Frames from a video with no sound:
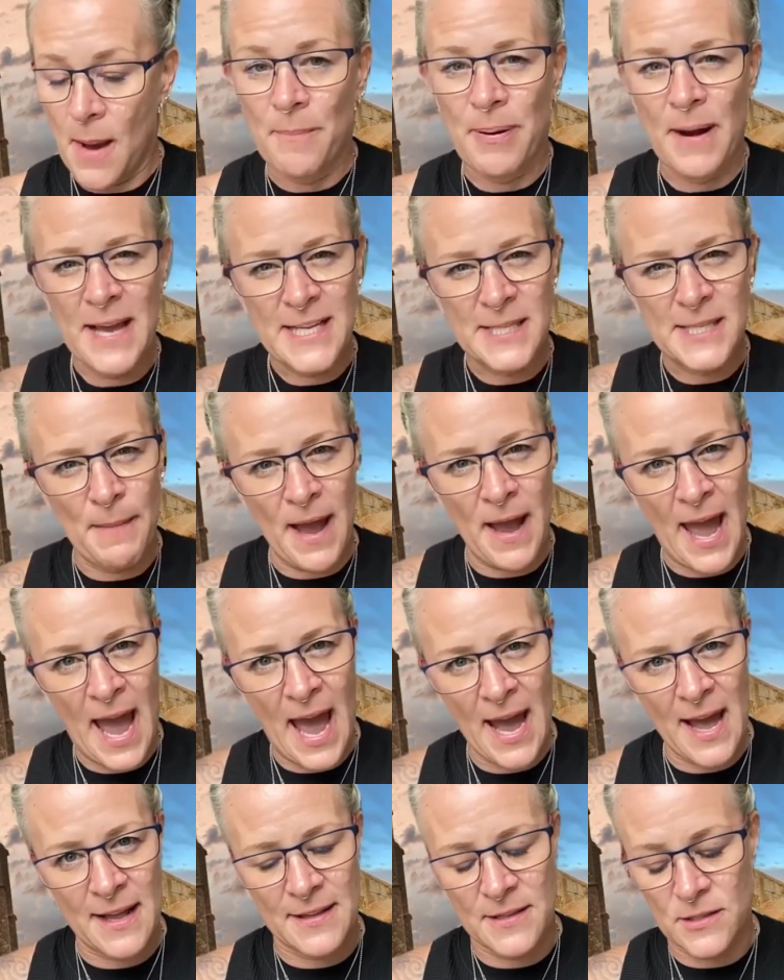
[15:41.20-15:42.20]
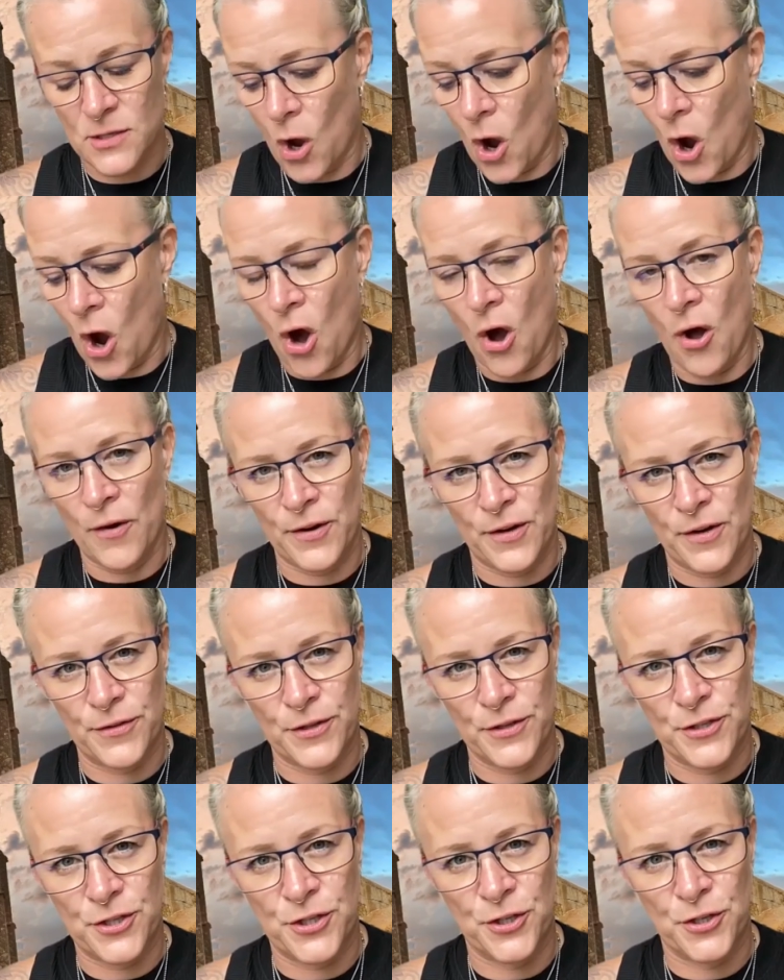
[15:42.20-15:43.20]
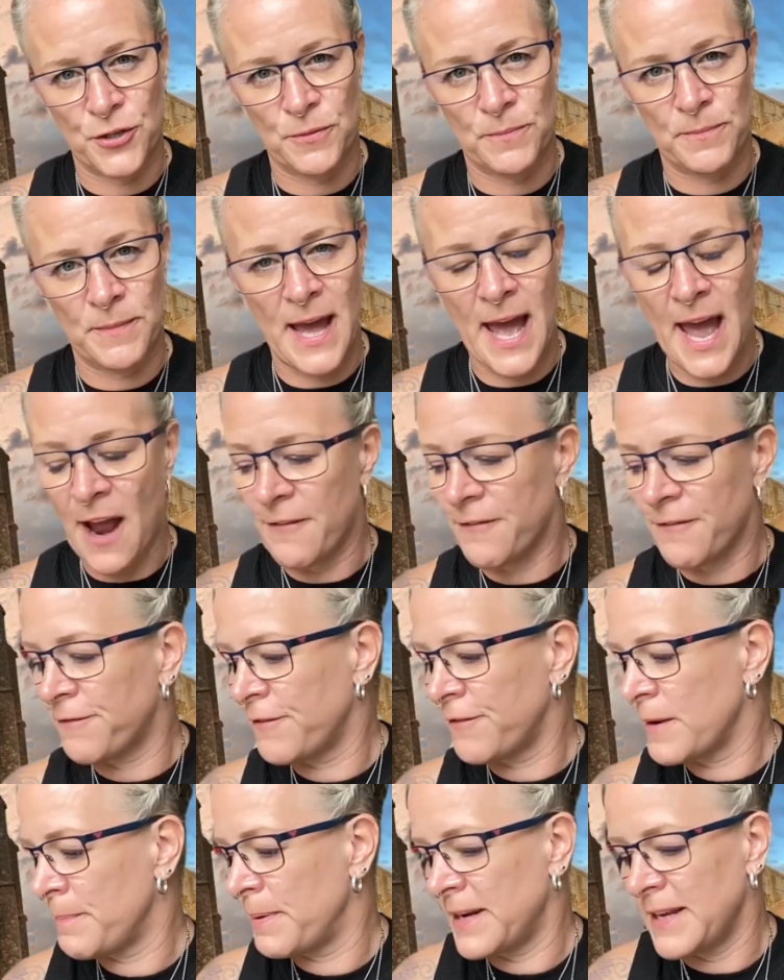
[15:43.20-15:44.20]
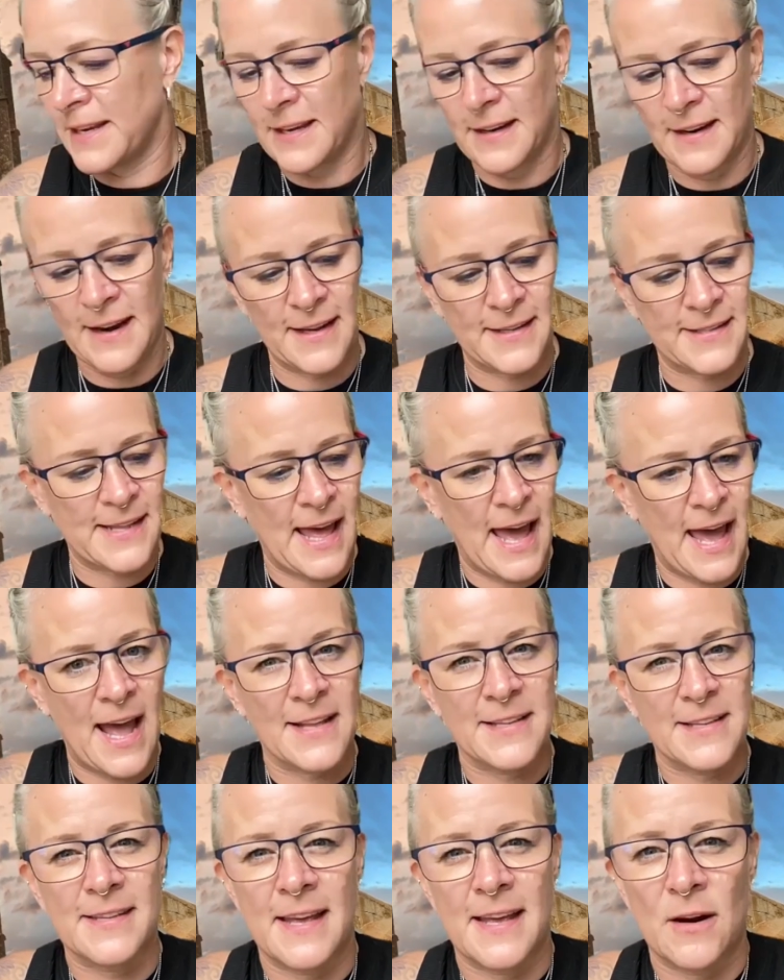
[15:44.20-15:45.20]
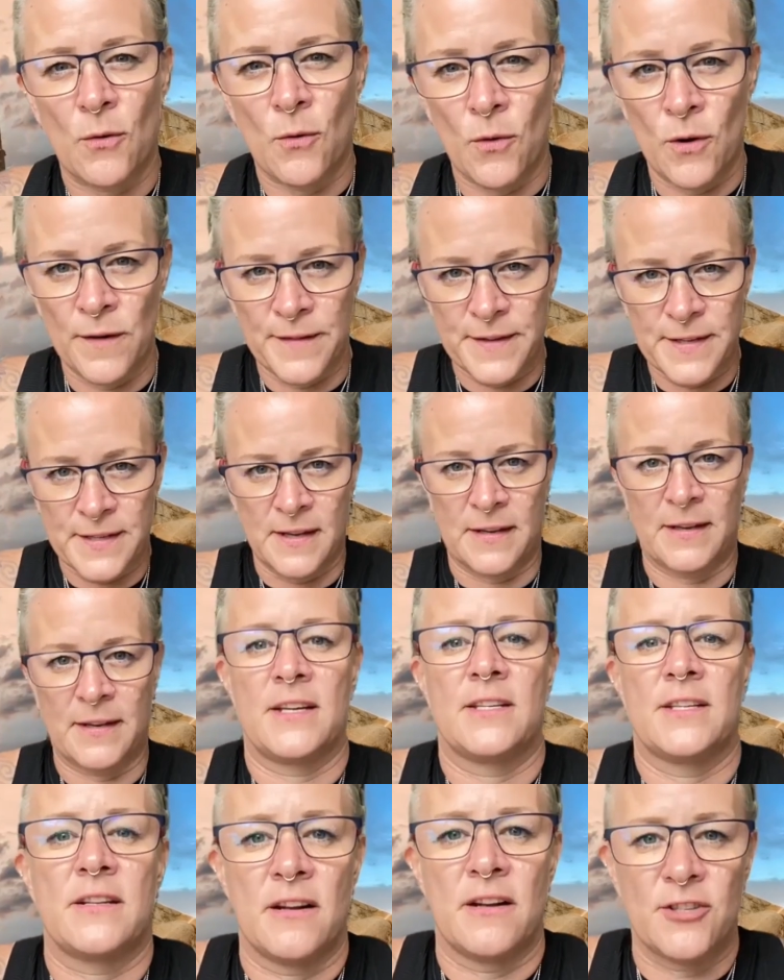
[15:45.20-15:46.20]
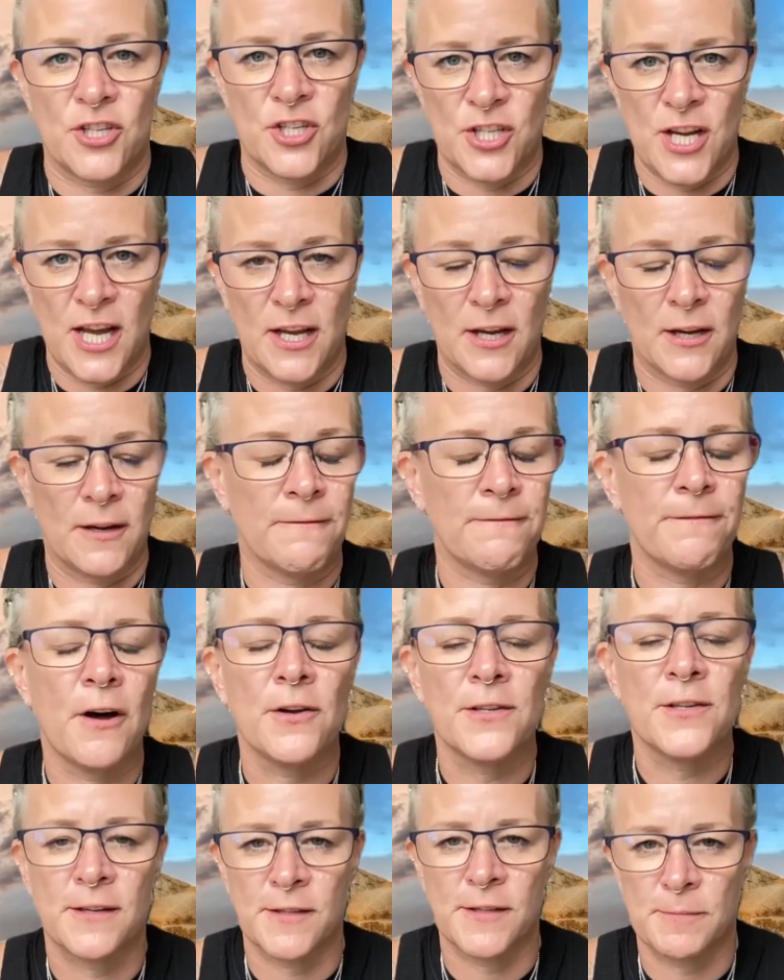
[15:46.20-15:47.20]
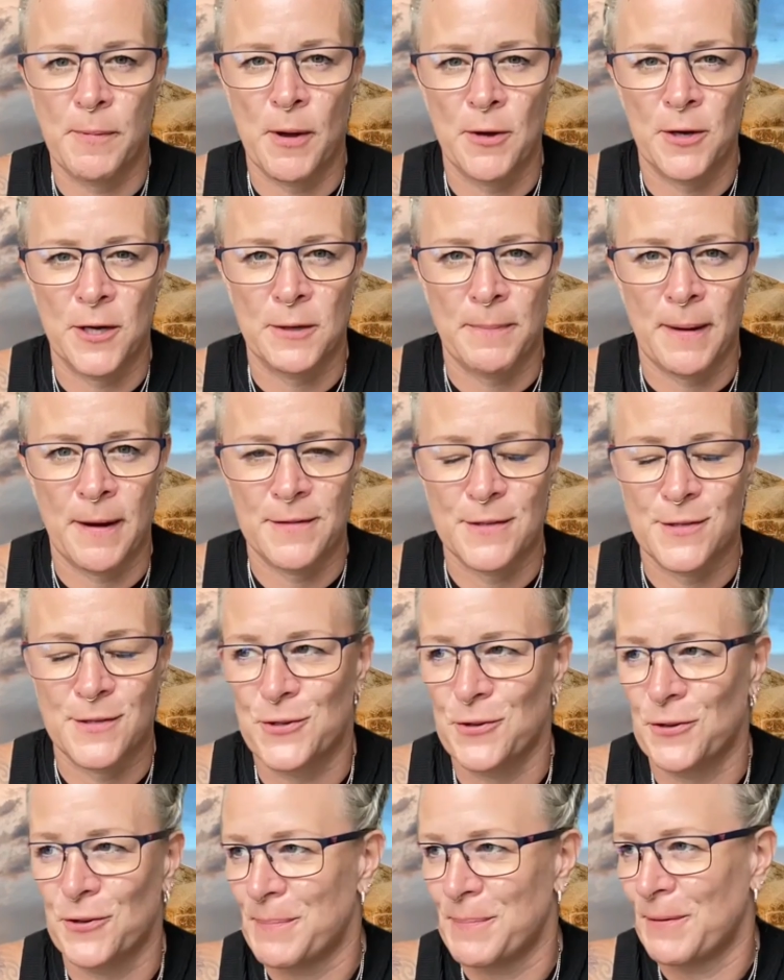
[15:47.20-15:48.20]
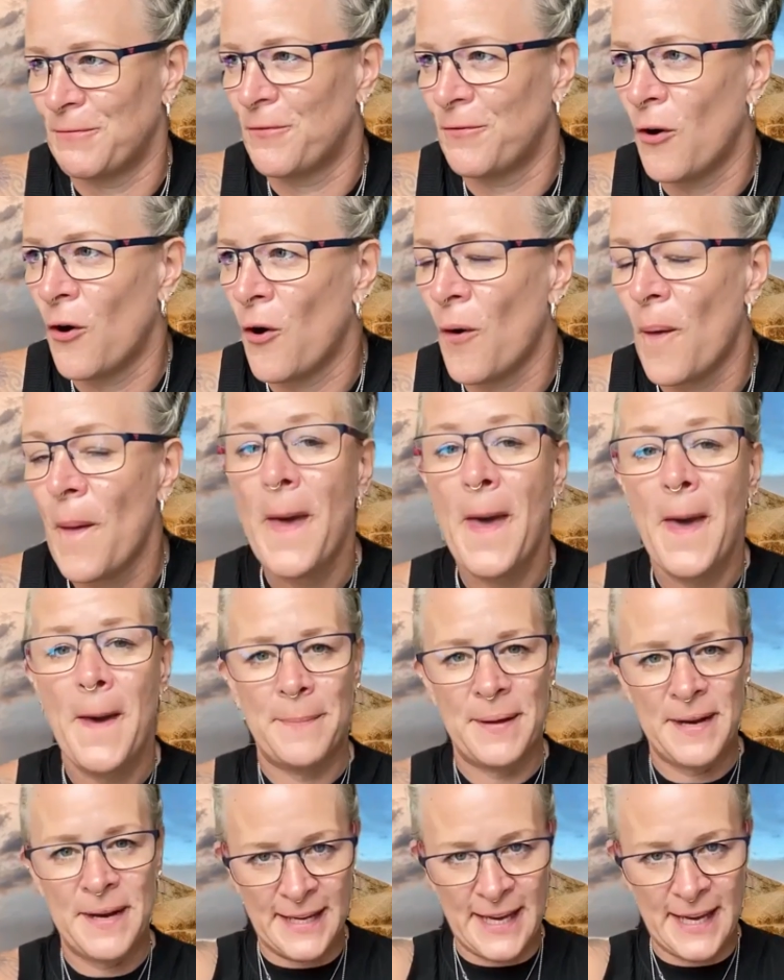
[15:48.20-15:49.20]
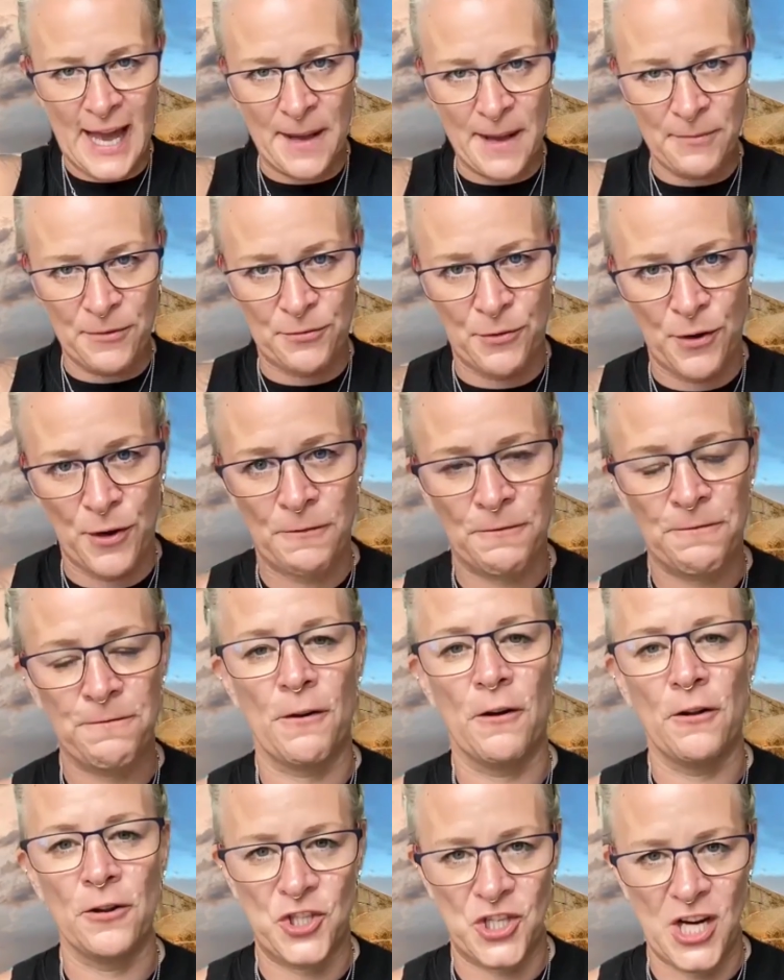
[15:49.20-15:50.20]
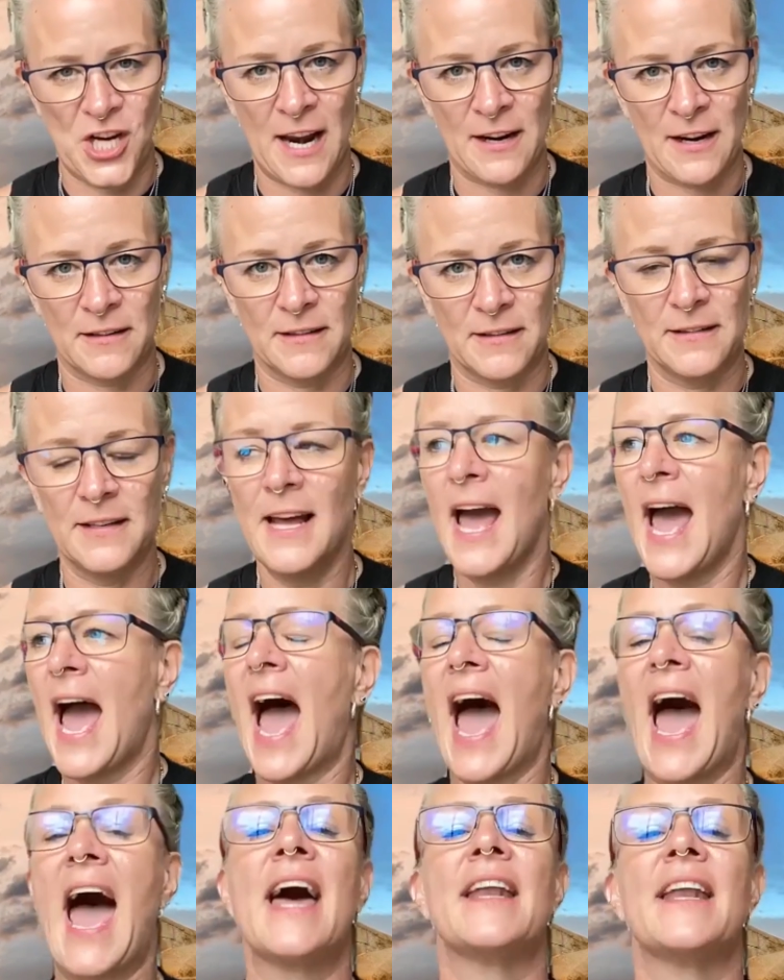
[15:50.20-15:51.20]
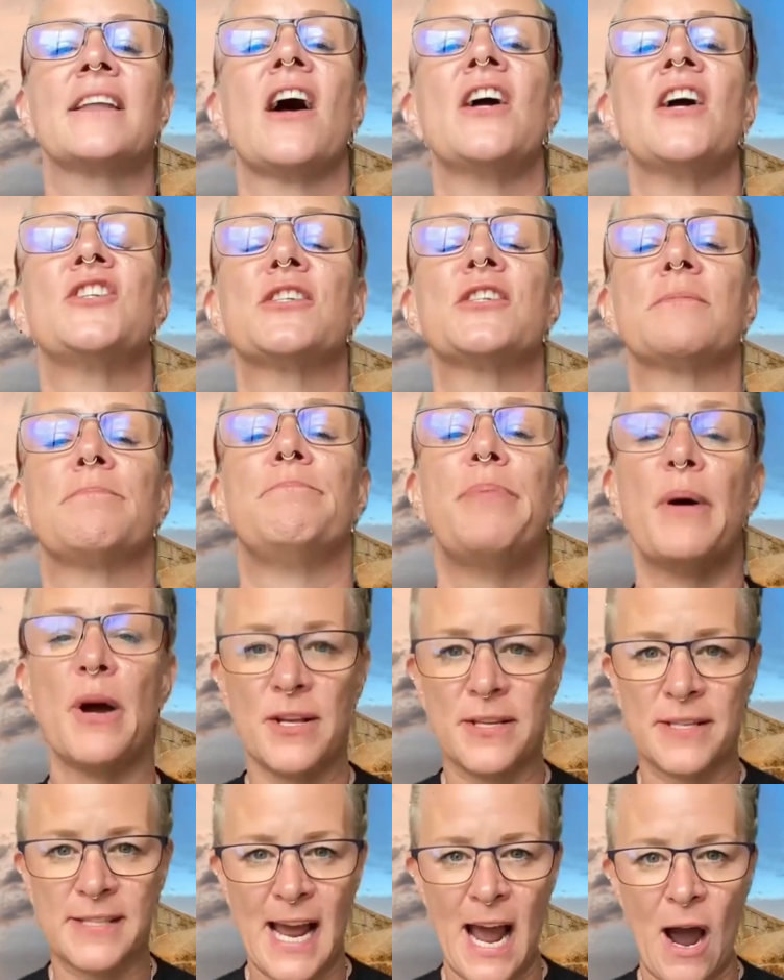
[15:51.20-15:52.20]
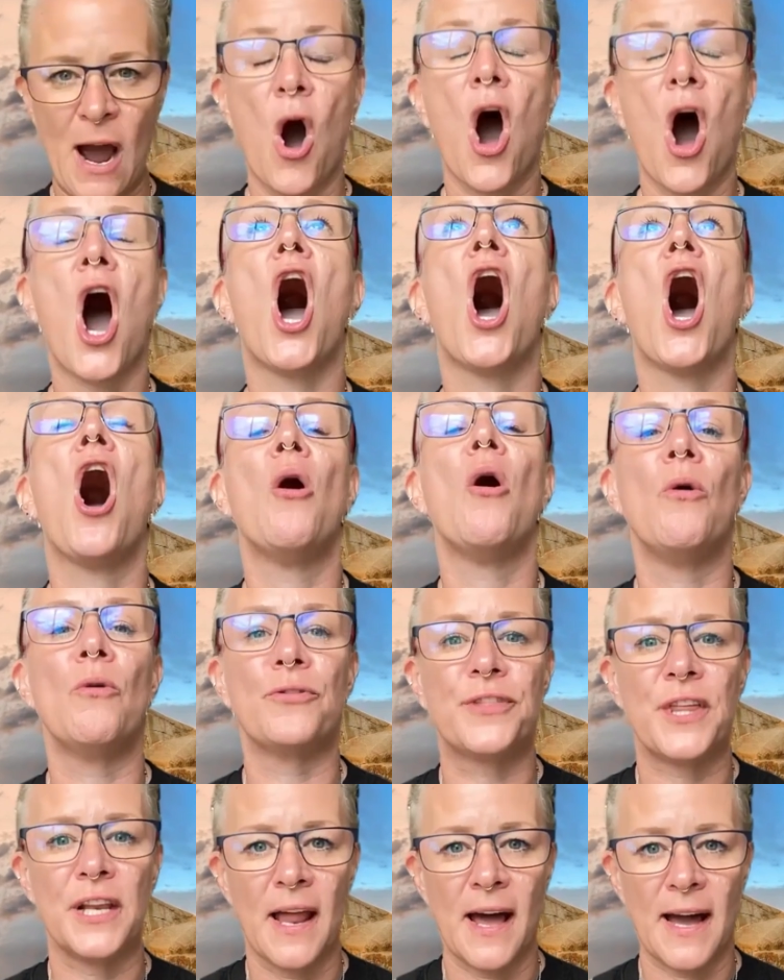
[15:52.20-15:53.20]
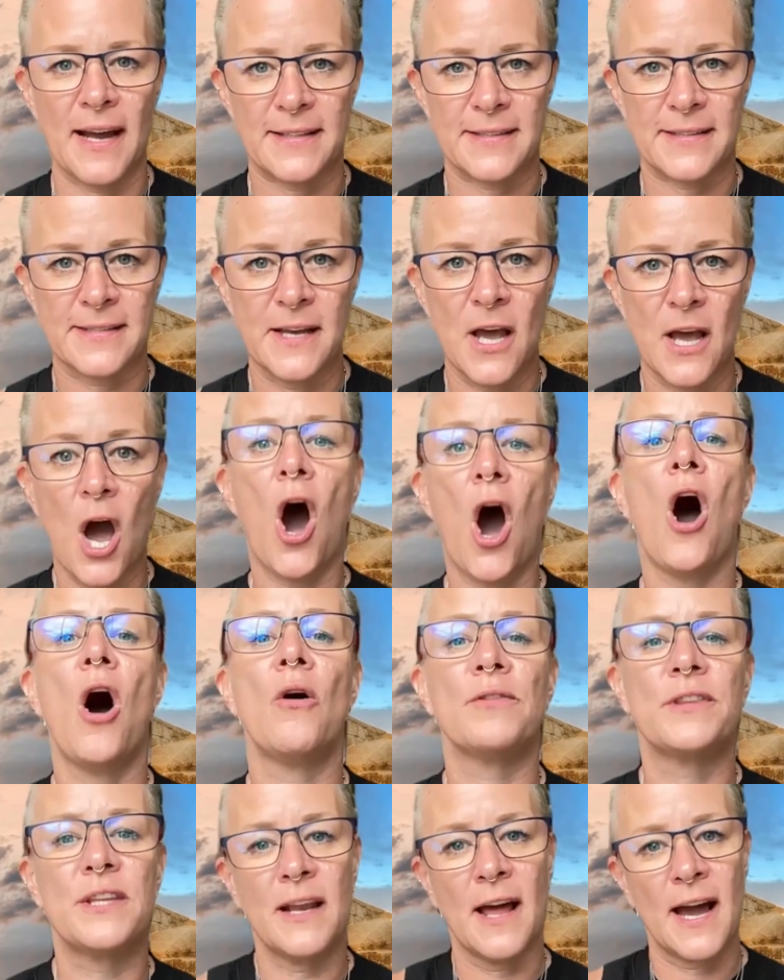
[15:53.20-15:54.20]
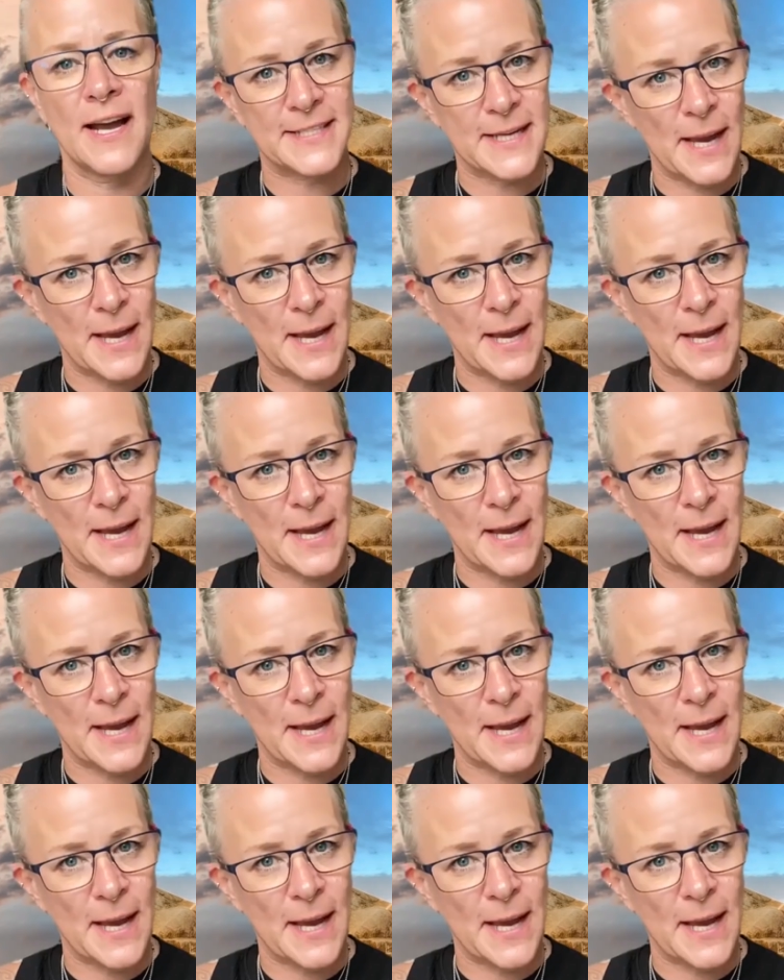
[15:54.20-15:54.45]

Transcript: Place my hands on the tomb. Everybody connects their hands, and then all of a sudden I start to shake and convulse. I've spoken about this story before, but he came through full channel, and I just burst out, hold the light, hold the light.